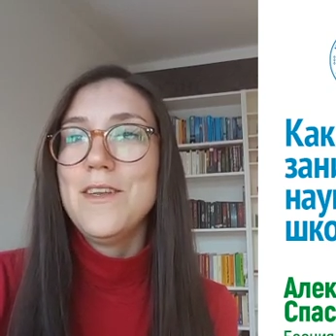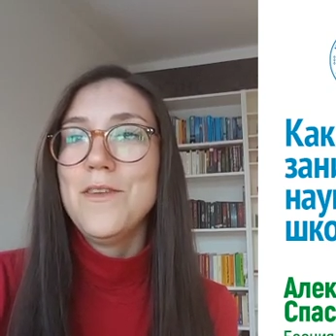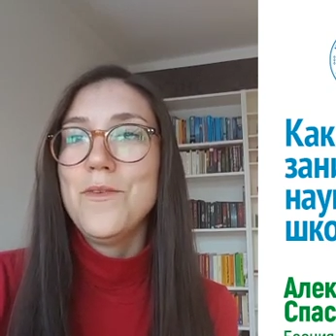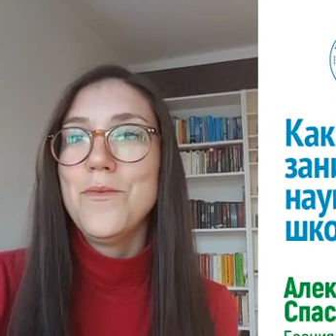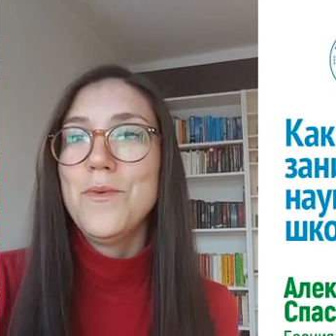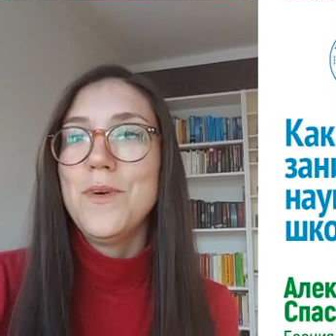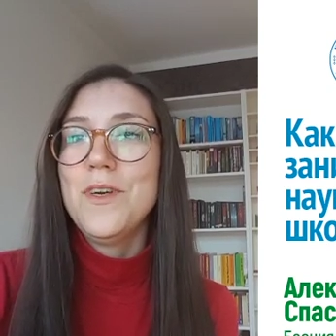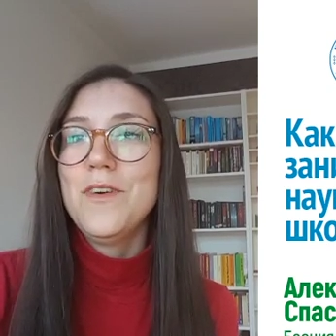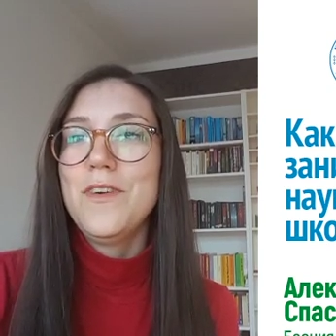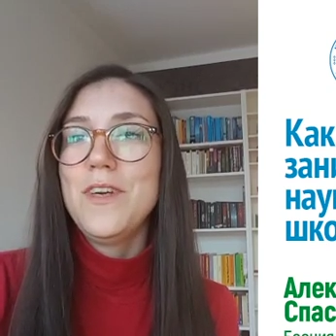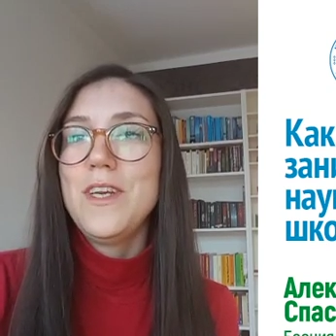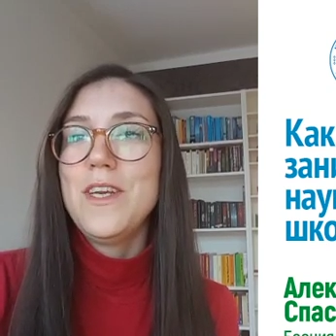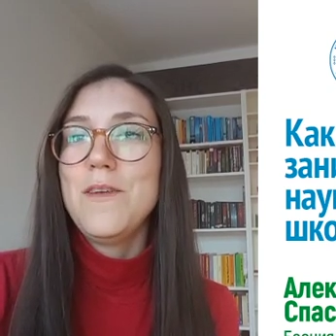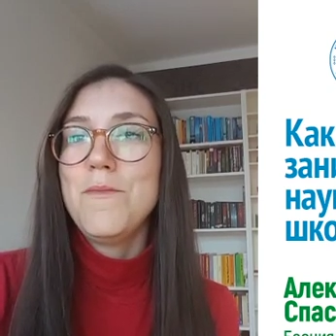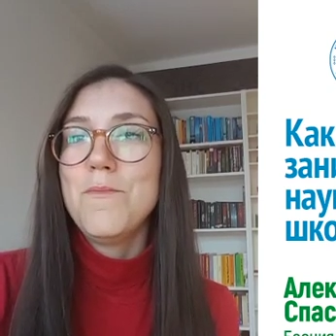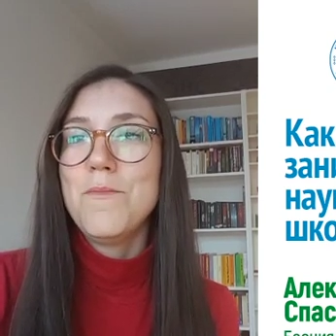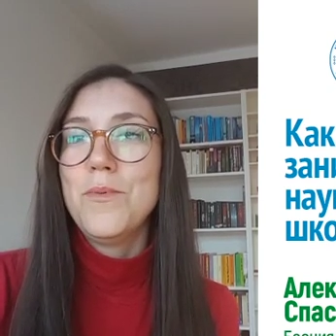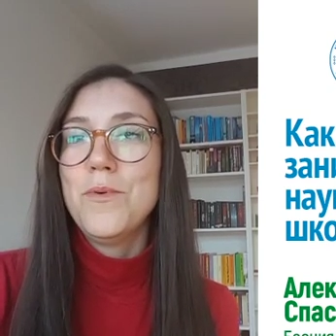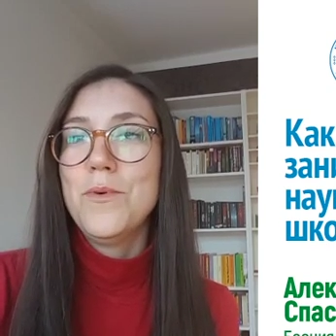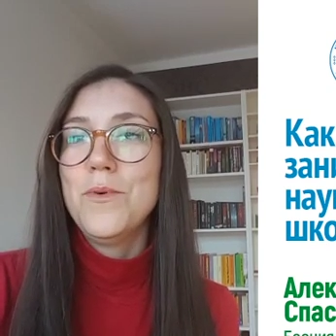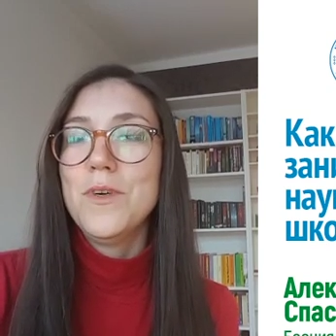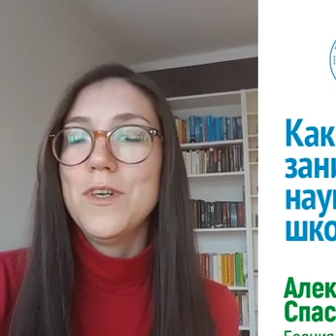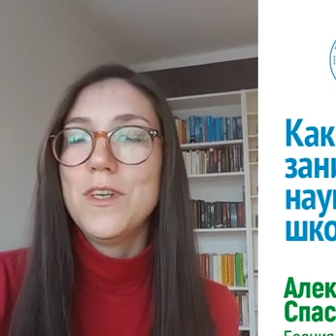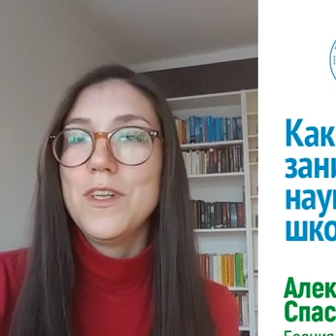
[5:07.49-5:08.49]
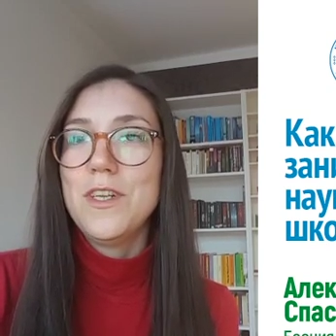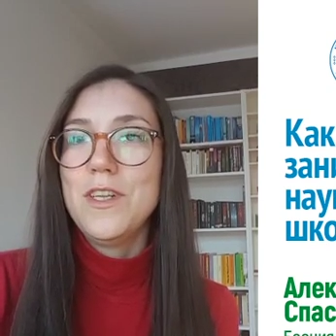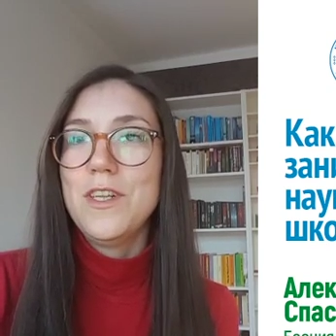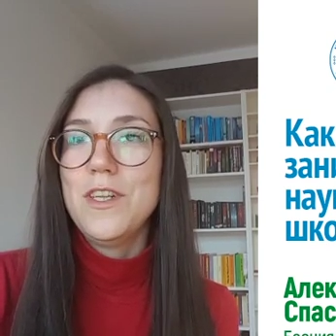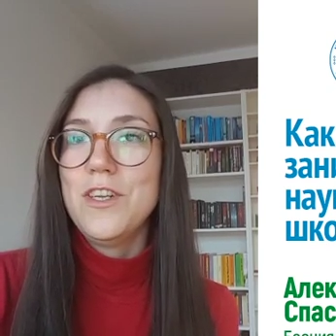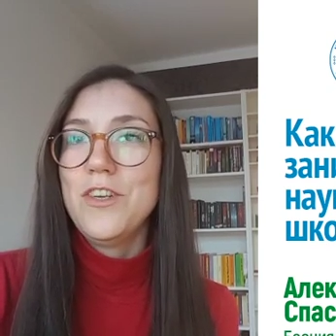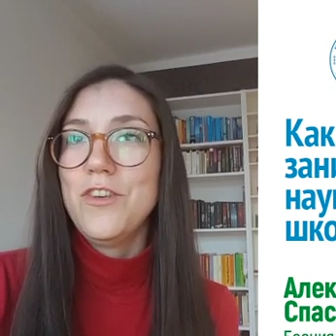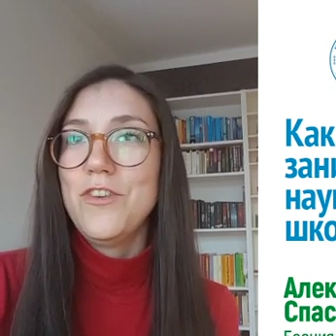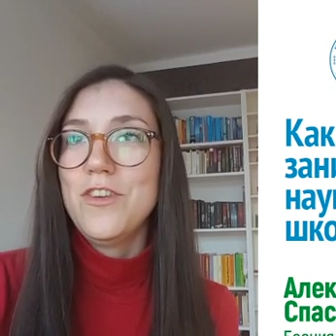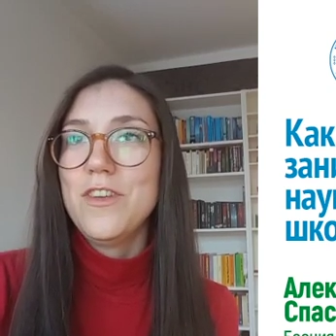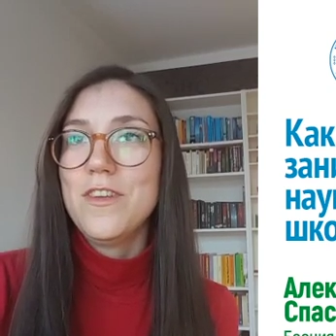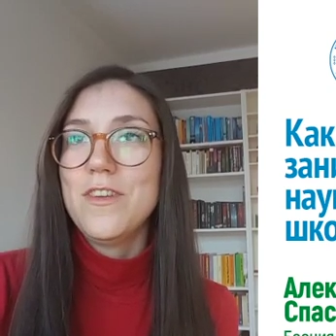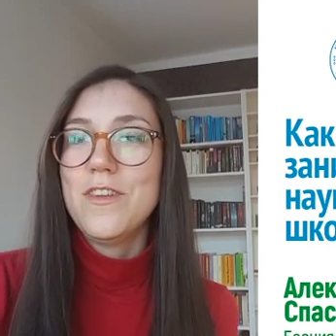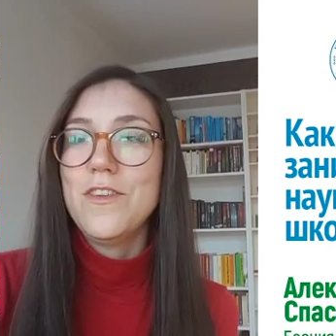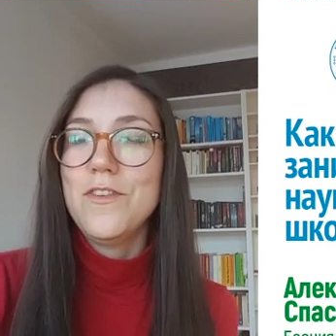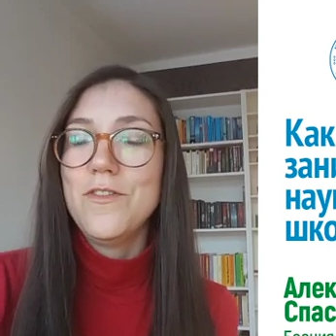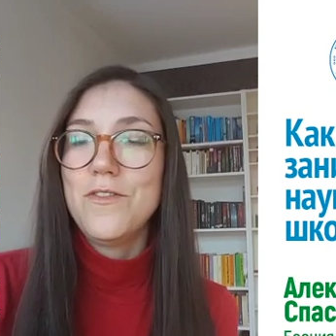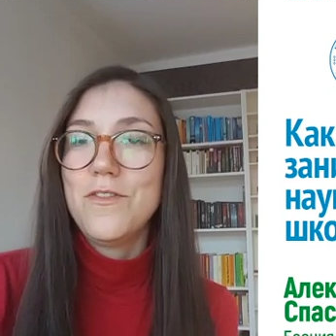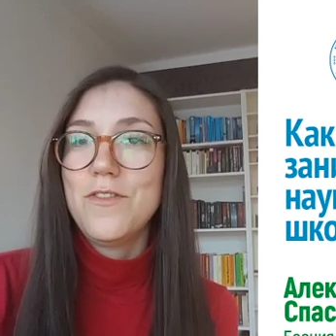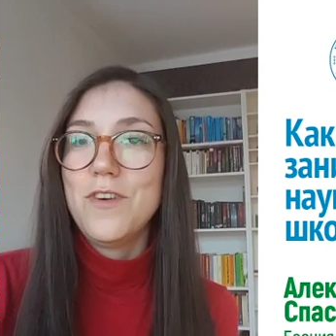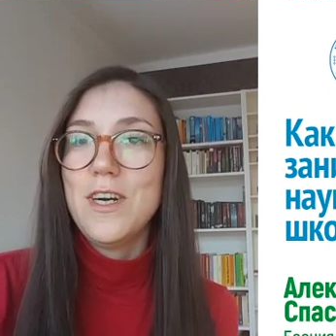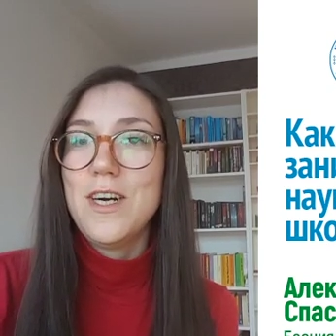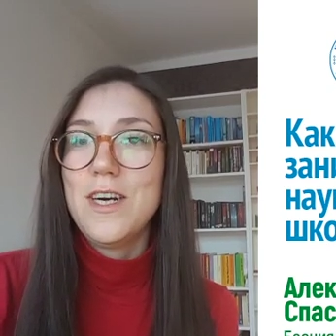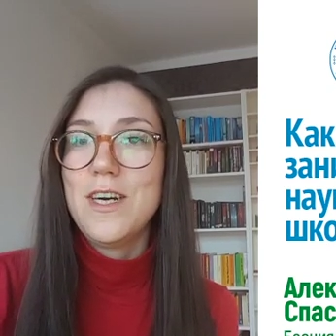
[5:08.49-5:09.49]
is very important not just to
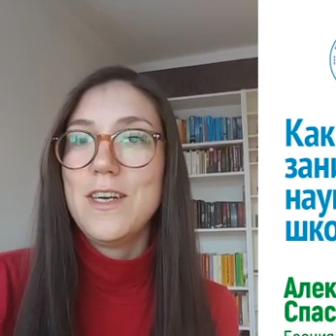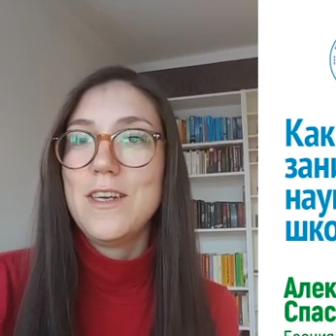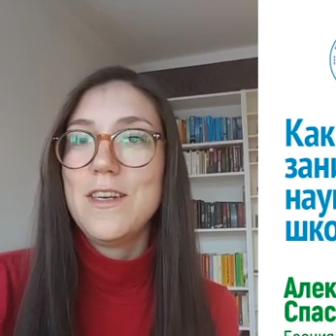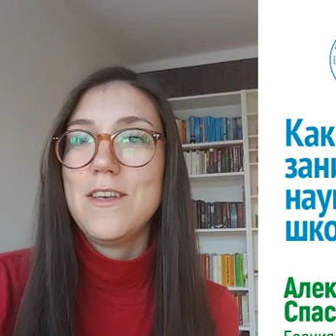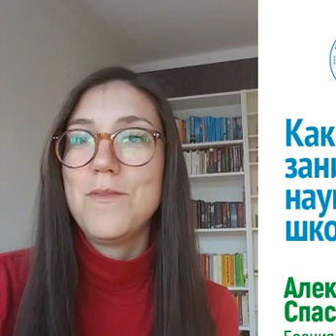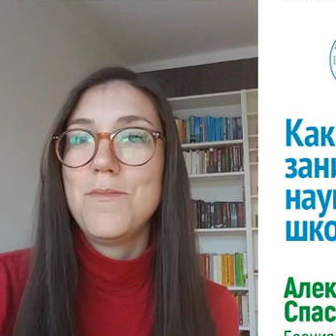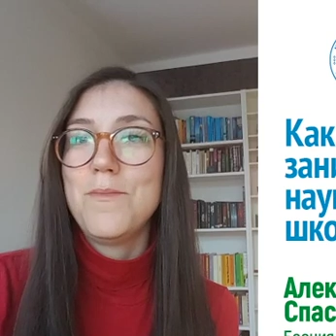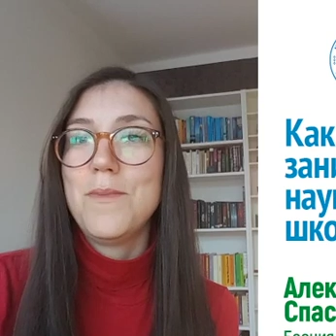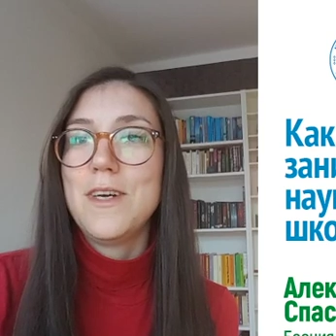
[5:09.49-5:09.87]
write,